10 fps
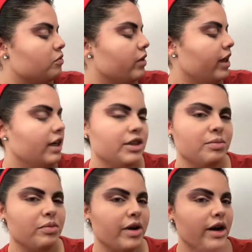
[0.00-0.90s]
reddish
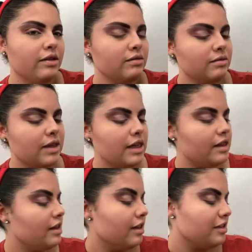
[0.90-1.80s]
brown, I
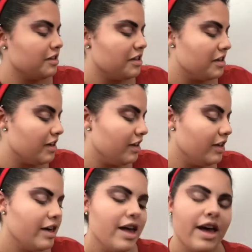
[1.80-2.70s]
think that's the color,